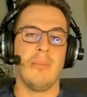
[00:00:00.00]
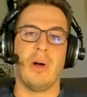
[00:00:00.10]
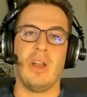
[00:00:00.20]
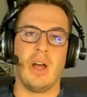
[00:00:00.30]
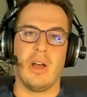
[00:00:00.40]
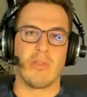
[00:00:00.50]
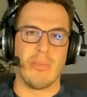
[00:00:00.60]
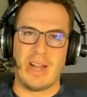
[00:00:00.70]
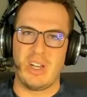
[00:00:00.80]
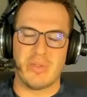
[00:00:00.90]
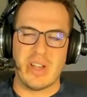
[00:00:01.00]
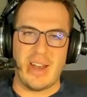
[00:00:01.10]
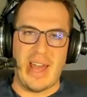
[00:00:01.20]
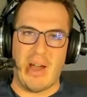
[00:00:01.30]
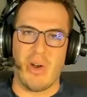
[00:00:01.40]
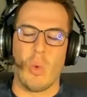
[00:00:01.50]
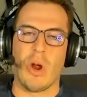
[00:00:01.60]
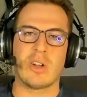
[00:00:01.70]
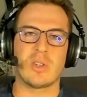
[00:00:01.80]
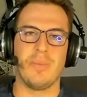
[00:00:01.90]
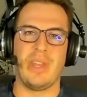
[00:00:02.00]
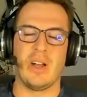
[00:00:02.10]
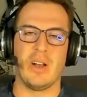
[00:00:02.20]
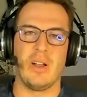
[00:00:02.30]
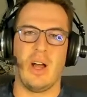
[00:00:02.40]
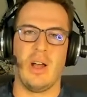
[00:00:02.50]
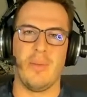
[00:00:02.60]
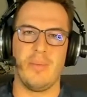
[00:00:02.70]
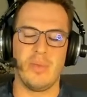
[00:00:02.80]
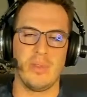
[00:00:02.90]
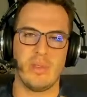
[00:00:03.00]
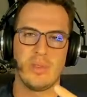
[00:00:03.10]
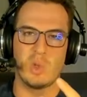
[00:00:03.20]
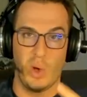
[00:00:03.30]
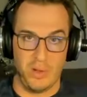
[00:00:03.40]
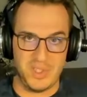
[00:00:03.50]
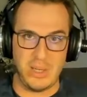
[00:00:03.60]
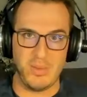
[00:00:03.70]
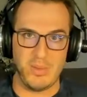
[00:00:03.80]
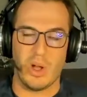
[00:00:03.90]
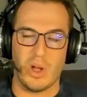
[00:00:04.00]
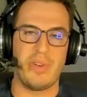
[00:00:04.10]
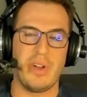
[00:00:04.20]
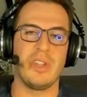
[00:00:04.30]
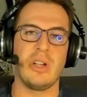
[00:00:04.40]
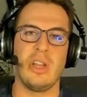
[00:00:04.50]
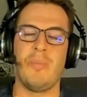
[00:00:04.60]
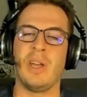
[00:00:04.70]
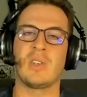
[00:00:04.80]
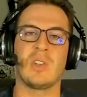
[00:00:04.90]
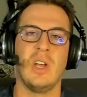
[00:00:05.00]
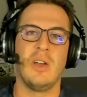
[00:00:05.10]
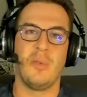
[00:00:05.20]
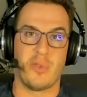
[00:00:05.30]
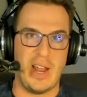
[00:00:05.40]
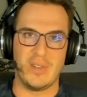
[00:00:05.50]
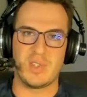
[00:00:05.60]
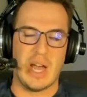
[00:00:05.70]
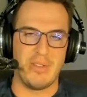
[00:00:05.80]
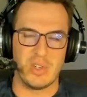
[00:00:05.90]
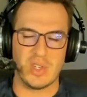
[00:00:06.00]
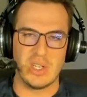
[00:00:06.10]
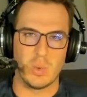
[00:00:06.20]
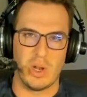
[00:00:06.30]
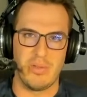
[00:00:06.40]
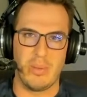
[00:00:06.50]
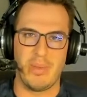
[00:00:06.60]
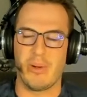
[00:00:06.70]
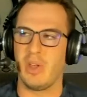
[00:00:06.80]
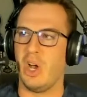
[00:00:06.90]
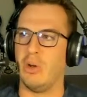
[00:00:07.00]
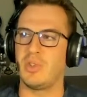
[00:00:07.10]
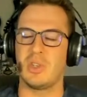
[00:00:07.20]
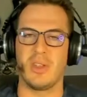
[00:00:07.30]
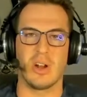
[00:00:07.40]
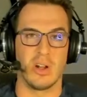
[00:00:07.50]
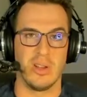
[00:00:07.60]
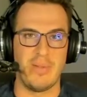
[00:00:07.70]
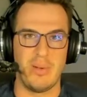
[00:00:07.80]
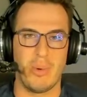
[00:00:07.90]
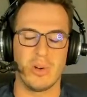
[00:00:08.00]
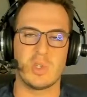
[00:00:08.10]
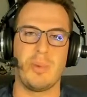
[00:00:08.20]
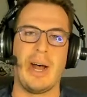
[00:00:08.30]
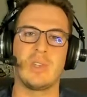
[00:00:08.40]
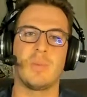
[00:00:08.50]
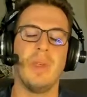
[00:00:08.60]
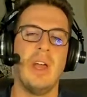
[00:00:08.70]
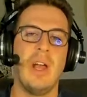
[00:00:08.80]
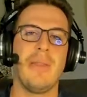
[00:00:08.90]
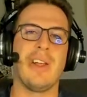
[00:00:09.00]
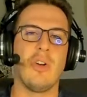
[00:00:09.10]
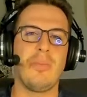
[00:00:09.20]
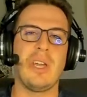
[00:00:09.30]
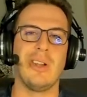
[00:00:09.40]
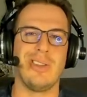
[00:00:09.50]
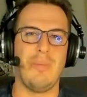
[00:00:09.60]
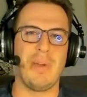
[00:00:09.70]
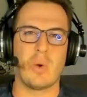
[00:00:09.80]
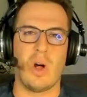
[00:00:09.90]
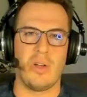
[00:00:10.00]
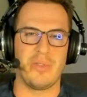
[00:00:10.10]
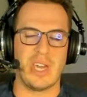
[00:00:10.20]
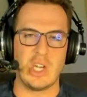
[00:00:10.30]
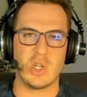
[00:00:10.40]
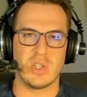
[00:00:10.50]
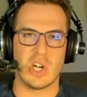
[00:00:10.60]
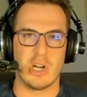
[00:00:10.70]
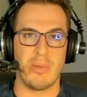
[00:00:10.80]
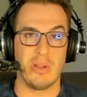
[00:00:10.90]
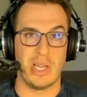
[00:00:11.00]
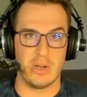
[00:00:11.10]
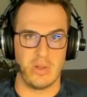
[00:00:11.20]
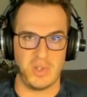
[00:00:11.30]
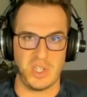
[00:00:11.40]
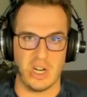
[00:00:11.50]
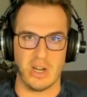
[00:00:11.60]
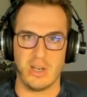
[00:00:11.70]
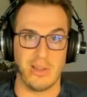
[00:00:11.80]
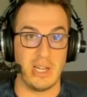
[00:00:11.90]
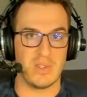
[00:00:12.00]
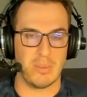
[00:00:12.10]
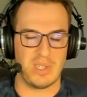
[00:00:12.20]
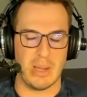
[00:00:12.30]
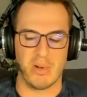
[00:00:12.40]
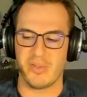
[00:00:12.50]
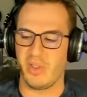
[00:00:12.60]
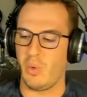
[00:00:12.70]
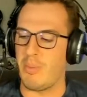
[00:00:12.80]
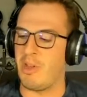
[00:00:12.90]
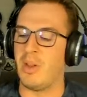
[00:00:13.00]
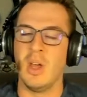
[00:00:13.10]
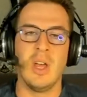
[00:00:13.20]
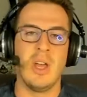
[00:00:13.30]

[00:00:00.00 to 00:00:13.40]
But a reminder of kind of how it works. There 12 teams qualify for the Olympics. France, obviously, is one of them. They're the host. So there are 11 more spots. There will be an Olympic qualification tournament later this year in late September for the women.